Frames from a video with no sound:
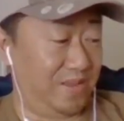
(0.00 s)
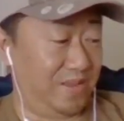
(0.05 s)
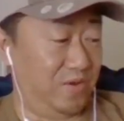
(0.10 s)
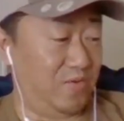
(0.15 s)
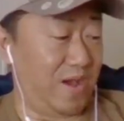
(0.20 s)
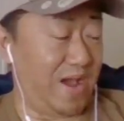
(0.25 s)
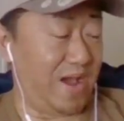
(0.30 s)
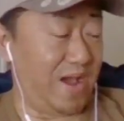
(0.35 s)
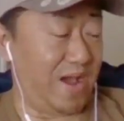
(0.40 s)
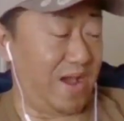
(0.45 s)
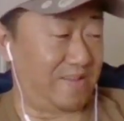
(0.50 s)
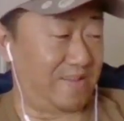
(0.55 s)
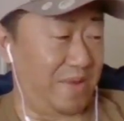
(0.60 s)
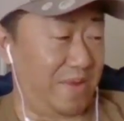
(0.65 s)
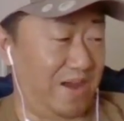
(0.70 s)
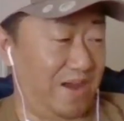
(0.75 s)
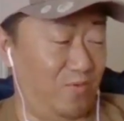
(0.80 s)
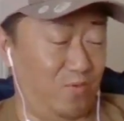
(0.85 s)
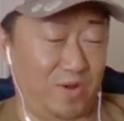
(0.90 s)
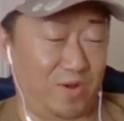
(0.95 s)
You asked
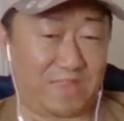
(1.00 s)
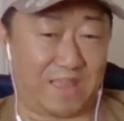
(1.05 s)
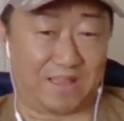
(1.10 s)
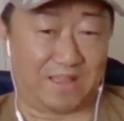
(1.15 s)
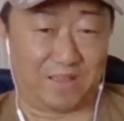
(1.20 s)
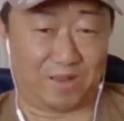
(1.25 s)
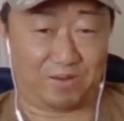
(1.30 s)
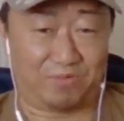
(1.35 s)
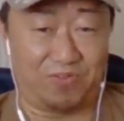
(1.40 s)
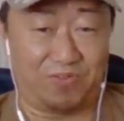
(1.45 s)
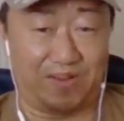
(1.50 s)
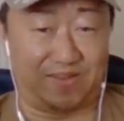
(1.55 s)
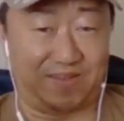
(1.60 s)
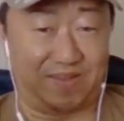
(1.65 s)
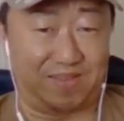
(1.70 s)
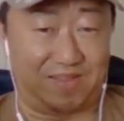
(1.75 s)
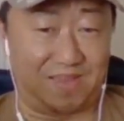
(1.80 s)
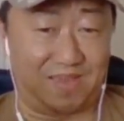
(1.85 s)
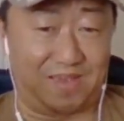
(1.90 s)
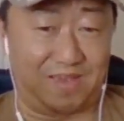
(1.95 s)
about what that little
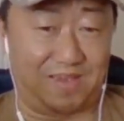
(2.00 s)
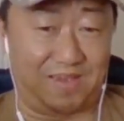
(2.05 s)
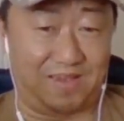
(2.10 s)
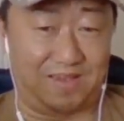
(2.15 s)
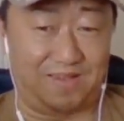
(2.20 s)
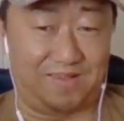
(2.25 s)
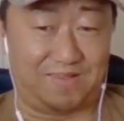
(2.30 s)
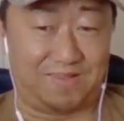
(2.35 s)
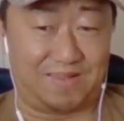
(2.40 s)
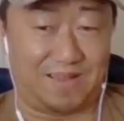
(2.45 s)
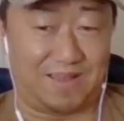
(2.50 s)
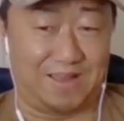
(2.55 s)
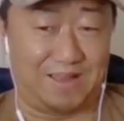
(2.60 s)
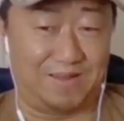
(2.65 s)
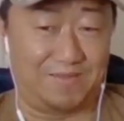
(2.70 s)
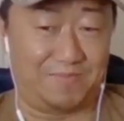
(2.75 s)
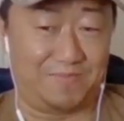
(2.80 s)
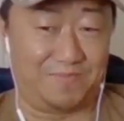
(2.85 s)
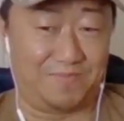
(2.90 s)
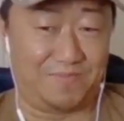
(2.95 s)
fuzzy thing is
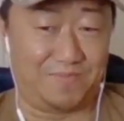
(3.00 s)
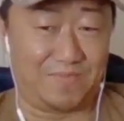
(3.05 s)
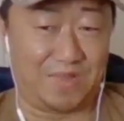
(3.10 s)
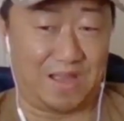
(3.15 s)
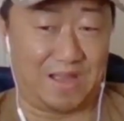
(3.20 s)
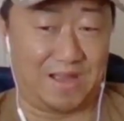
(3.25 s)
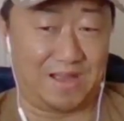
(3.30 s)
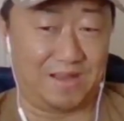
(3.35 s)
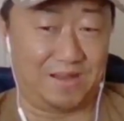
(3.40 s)
on